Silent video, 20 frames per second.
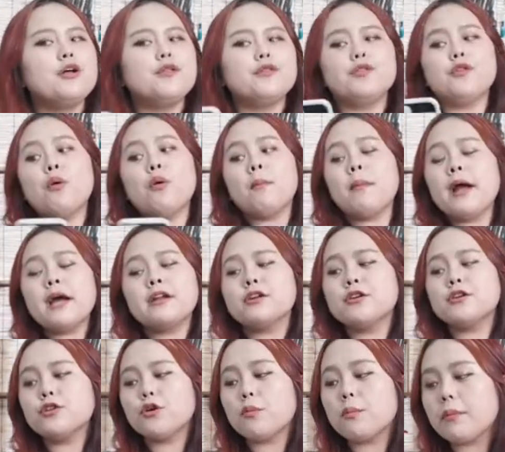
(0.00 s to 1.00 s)
no
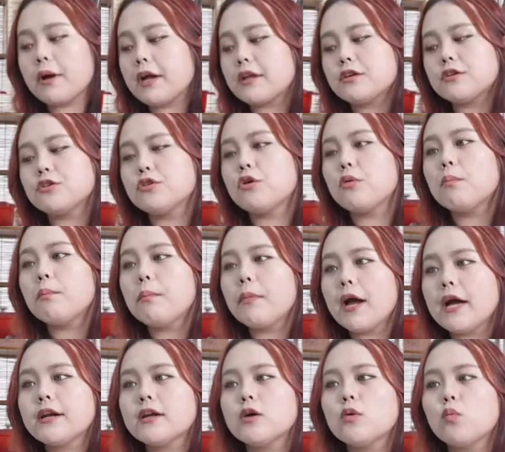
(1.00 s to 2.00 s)
matter no matter no
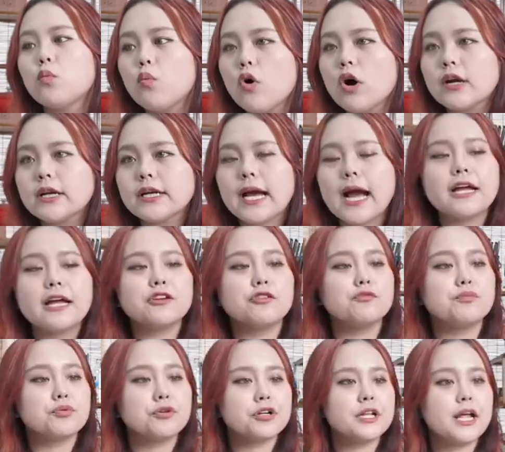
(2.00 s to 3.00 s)
matter what kind of
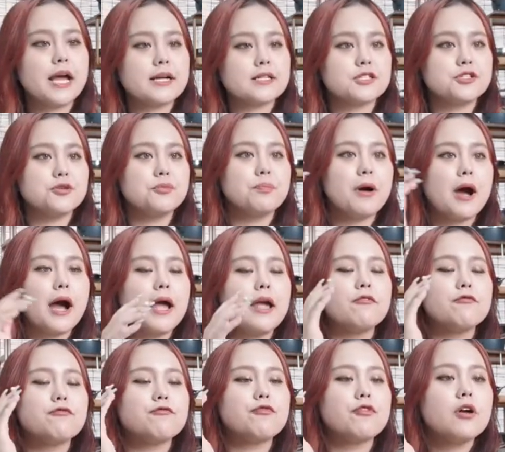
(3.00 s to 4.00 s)
products you buy
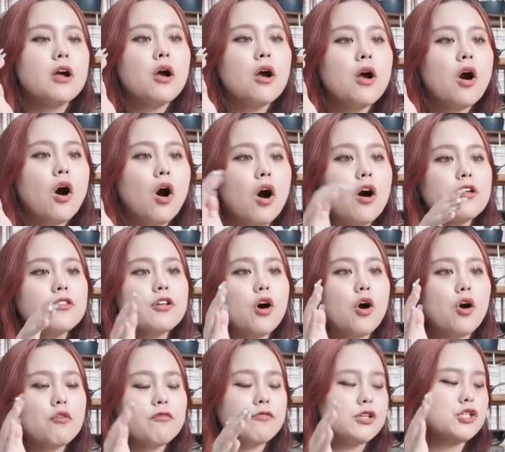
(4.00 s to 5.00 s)
on the
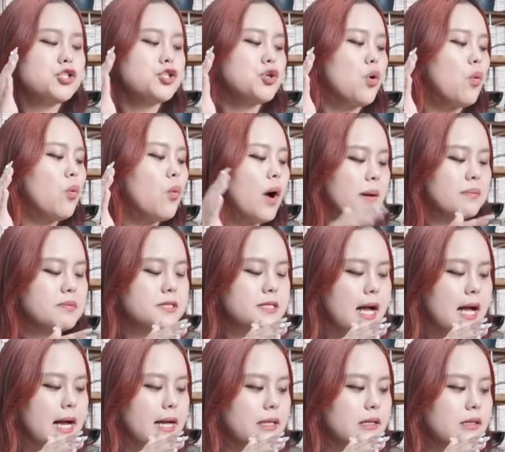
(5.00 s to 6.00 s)
official
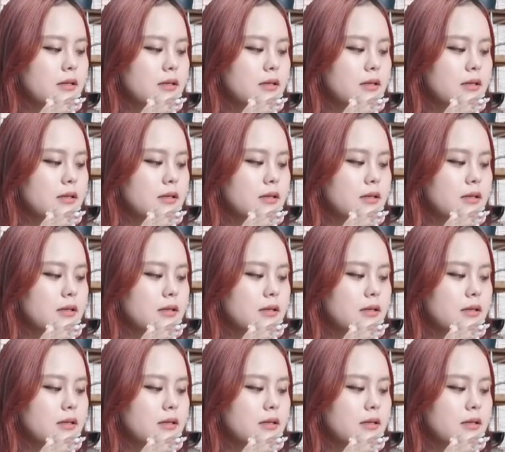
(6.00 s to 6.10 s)
website